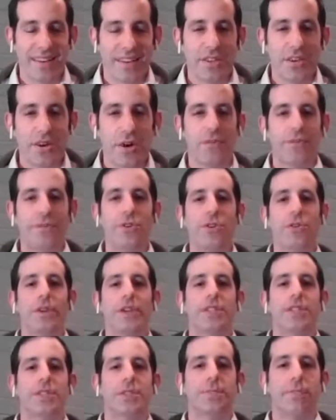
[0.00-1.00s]
You know, if you're
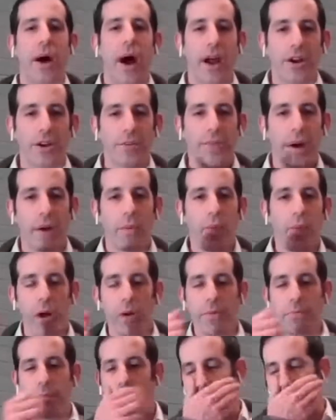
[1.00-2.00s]
inspired yeah, by
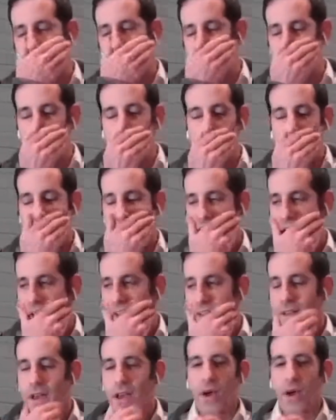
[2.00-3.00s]
one part of
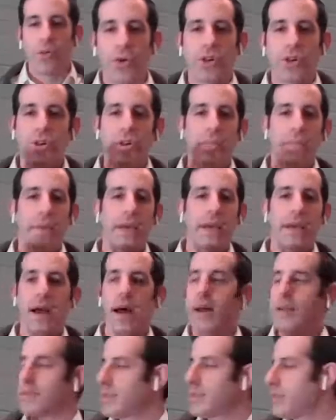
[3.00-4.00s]
Yiddishkeit, we shouldn't be
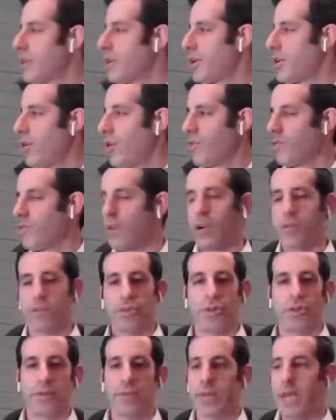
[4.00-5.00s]
constantly looking over our
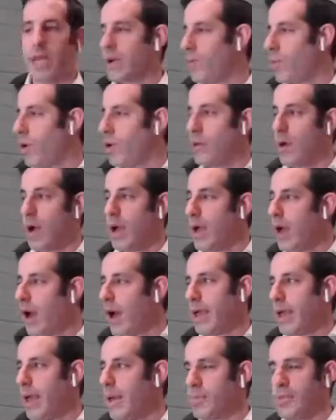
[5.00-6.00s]
shoulder and be like, well,
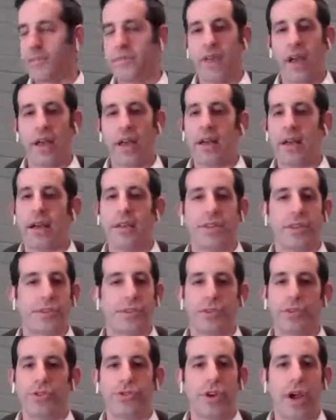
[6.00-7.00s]
I can't believe that guy does
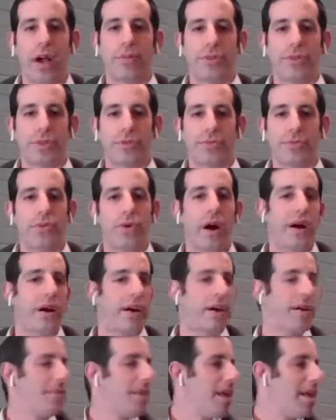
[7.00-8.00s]
pre Shabbos Ruach
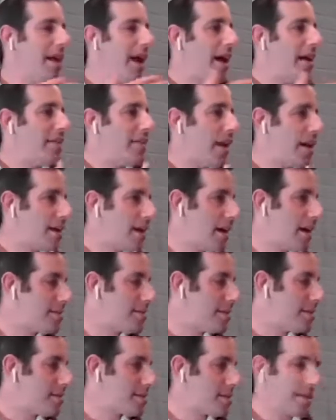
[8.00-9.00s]
and that guy
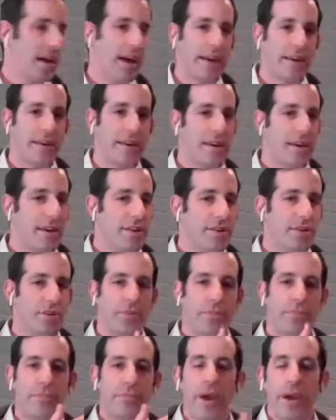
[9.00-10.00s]
does like, you know,
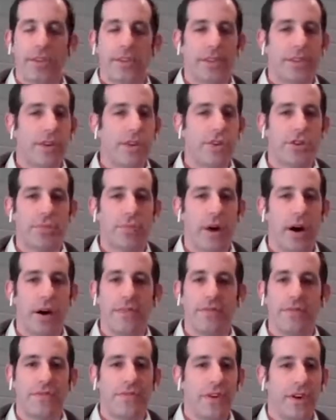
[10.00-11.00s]
the best Tisha
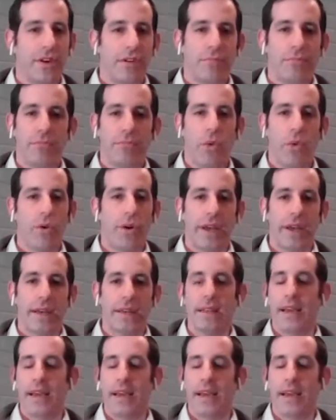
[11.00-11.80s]
B'Av morning.